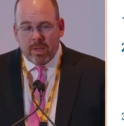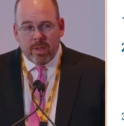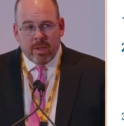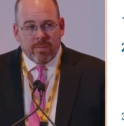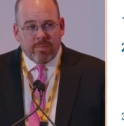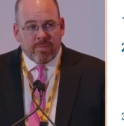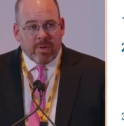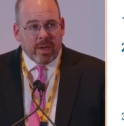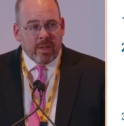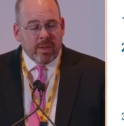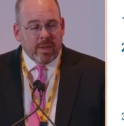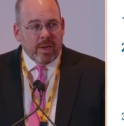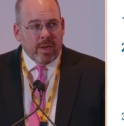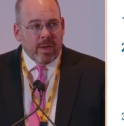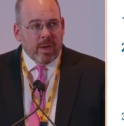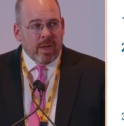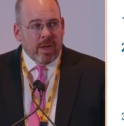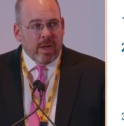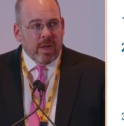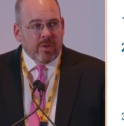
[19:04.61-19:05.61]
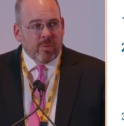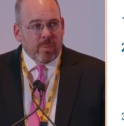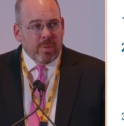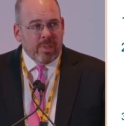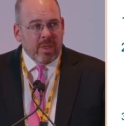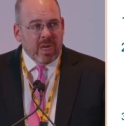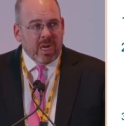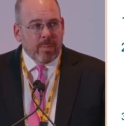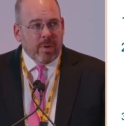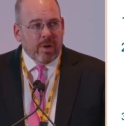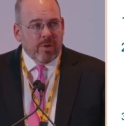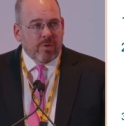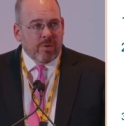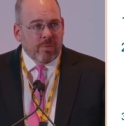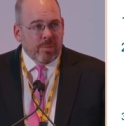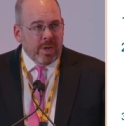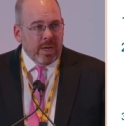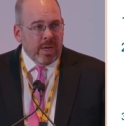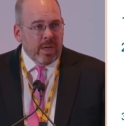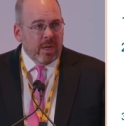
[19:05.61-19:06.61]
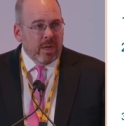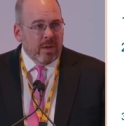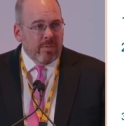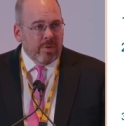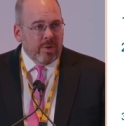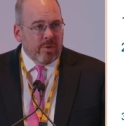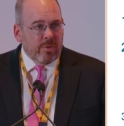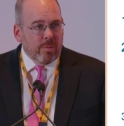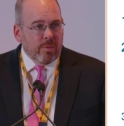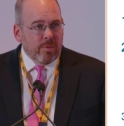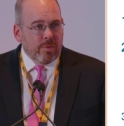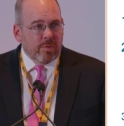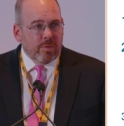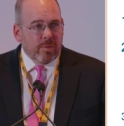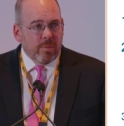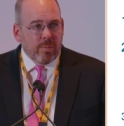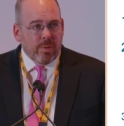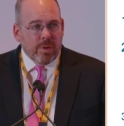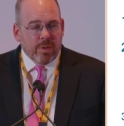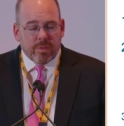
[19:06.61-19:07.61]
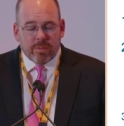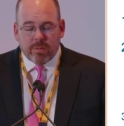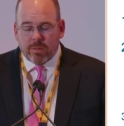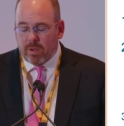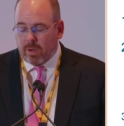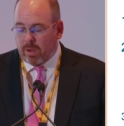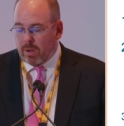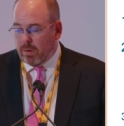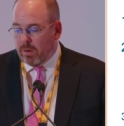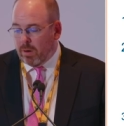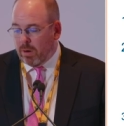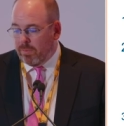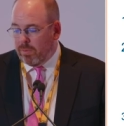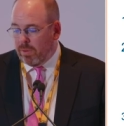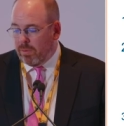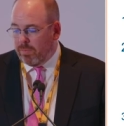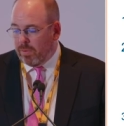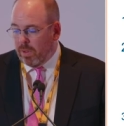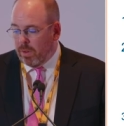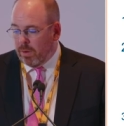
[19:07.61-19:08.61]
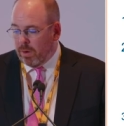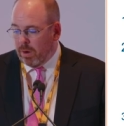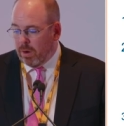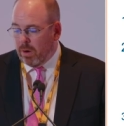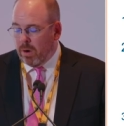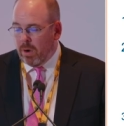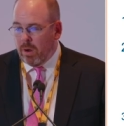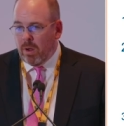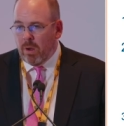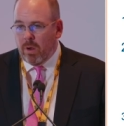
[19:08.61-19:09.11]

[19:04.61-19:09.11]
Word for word: And finally, uh, as we think about treating individuals with uh, RV failure,